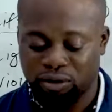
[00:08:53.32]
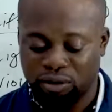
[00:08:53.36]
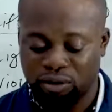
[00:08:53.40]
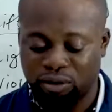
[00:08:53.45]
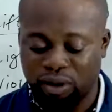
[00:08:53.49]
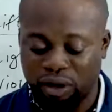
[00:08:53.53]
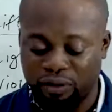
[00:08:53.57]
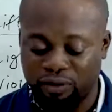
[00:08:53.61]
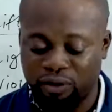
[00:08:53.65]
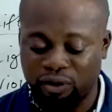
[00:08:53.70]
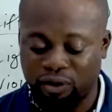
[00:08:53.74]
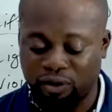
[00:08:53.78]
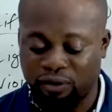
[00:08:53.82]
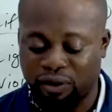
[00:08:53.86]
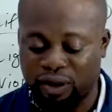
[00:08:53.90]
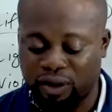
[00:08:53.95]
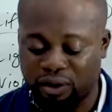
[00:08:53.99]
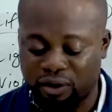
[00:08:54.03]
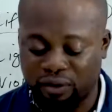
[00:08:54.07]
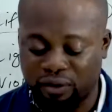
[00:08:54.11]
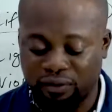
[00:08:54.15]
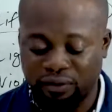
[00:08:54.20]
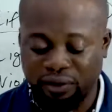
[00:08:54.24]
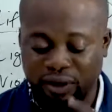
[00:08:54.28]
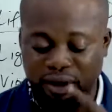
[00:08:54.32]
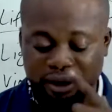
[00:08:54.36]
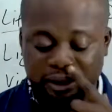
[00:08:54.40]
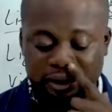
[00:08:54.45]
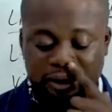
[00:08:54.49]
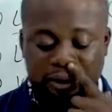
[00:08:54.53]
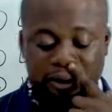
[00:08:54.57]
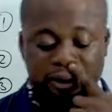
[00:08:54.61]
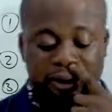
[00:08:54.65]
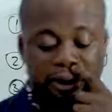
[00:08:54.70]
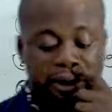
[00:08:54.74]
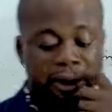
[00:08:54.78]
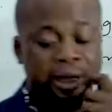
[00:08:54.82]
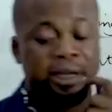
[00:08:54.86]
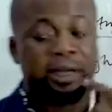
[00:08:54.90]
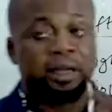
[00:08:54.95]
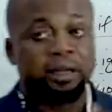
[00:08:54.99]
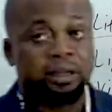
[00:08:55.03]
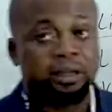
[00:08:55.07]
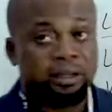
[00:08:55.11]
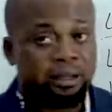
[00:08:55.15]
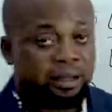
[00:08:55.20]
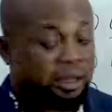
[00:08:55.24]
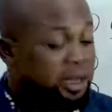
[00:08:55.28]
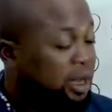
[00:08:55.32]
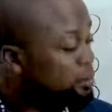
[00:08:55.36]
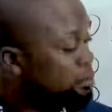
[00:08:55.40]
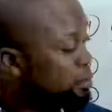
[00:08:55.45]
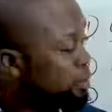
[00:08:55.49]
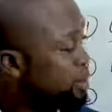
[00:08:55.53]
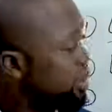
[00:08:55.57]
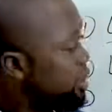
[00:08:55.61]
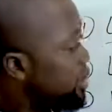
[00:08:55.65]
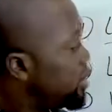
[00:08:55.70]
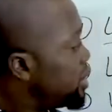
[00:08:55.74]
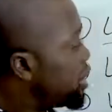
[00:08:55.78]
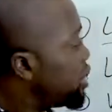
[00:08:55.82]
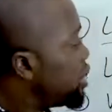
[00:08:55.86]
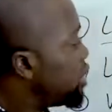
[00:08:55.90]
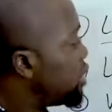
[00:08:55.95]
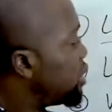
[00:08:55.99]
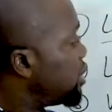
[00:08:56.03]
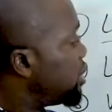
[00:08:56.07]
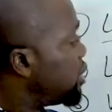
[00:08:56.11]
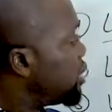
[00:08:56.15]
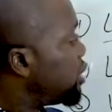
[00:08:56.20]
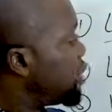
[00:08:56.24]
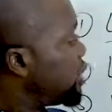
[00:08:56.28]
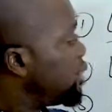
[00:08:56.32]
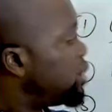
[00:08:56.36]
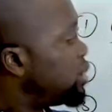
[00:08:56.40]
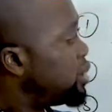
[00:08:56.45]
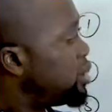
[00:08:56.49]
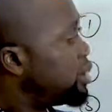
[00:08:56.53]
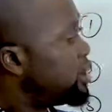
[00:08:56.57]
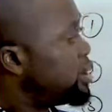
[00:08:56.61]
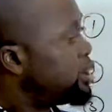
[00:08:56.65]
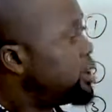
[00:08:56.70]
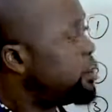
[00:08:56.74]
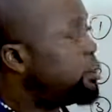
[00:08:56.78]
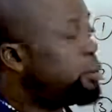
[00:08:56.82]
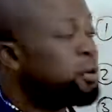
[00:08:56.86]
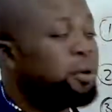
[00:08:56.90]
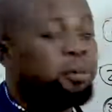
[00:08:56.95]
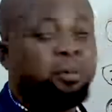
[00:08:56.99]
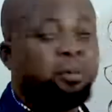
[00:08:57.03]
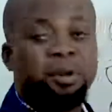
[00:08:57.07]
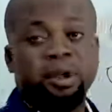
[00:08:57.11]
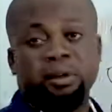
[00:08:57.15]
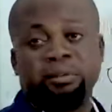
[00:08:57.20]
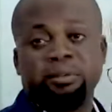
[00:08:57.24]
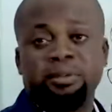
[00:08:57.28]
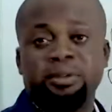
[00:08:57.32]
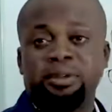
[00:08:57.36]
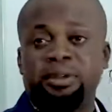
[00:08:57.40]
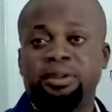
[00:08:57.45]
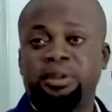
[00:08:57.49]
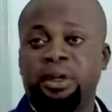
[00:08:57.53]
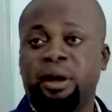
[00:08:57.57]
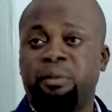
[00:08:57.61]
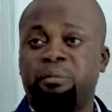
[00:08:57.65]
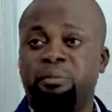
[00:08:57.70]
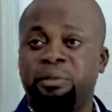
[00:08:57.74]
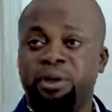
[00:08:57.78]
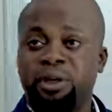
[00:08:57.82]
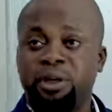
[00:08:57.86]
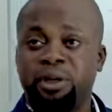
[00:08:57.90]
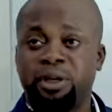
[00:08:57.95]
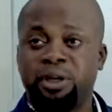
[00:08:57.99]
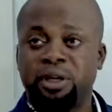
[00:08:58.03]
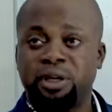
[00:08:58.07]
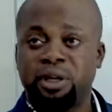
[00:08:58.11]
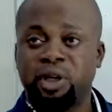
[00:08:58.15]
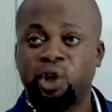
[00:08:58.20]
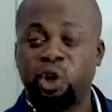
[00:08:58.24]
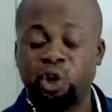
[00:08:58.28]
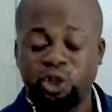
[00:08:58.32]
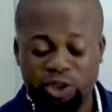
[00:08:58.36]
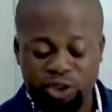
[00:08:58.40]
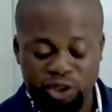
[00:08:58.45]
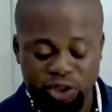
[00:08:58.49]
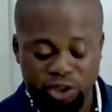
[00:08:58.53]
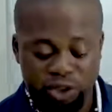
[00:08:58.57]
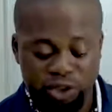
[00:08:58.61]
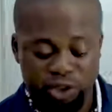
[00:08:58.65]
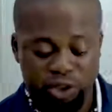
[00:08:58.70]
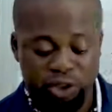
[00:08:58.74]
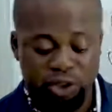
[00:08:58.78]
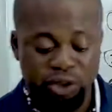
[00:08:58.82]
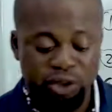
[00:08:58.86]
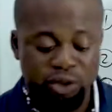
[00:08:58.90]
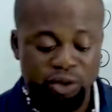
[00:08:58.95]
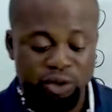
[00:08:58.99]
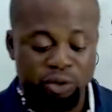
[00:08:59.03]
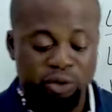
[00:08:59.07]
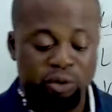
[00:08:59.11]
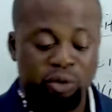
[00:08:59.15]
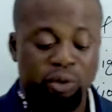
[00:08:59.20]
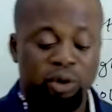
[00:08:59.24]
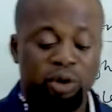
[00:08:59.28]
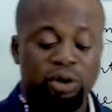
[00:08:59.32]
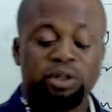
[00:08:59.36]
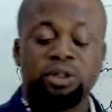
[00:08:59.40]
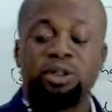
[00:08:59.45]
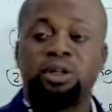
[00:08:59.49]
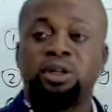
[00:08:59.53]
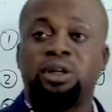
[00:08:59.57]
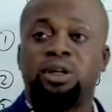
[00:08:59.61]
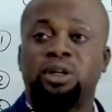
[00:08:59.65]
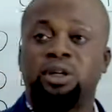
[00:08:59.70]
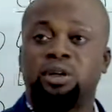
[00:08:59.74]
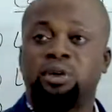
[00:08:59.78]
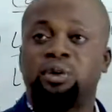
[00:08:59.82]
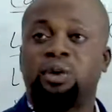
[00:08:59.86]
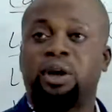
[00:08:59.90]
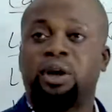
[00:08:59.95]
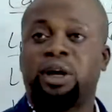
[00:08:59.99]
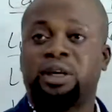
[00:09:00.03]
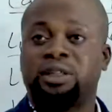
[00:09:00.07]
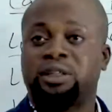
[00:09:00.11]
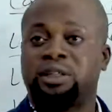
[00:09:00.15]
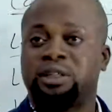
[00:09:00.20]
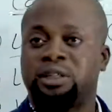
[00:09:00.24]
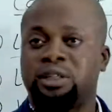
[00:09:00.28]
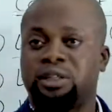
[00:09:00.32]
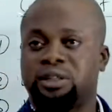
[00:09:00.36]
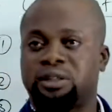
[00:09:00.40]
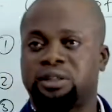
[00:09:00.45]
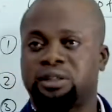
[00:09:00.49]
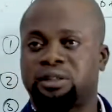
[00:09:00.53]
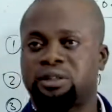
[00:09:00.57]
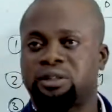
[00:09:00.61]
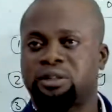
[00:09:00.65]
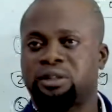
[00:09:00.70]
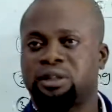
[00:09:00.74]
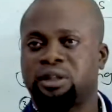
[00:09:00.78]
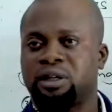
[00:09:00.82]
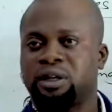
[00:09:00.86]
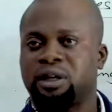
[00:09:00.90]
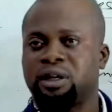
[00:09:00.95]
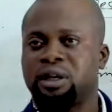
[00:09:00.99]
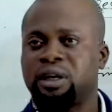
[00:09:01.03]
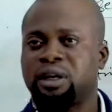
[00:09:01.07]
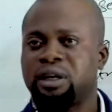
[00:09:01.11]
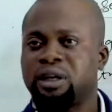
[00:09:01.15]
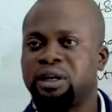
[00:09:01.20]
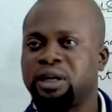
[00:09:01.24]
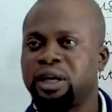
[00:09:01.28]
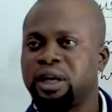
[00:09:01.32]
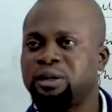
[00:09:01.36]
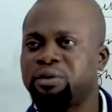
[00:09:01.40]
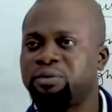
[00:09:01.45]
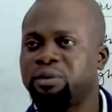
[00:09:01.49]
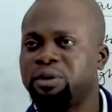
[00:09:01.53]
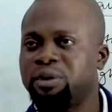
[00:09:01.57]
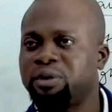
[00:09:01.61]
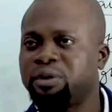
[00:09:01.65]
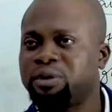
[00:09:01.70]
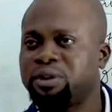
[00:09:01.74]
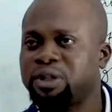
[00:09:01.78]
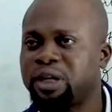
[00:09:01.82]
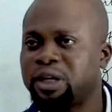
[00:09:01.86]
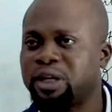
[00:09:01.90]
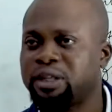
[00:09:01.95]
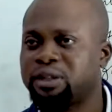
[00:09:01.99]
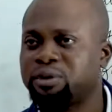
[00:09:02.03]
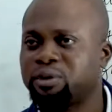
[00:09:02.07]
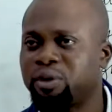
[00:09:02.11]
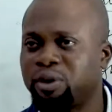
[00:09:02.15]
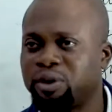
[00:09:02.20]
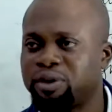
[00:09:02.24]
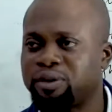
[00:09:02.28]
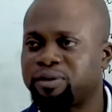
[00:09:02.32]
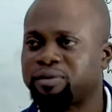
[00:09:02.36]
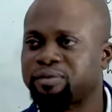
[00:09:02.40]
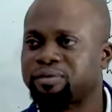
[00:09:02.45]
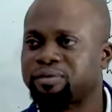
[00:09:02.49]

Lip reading: Having overconfidence can be the problem, can be cause to what? To accidents. Then we looked at what?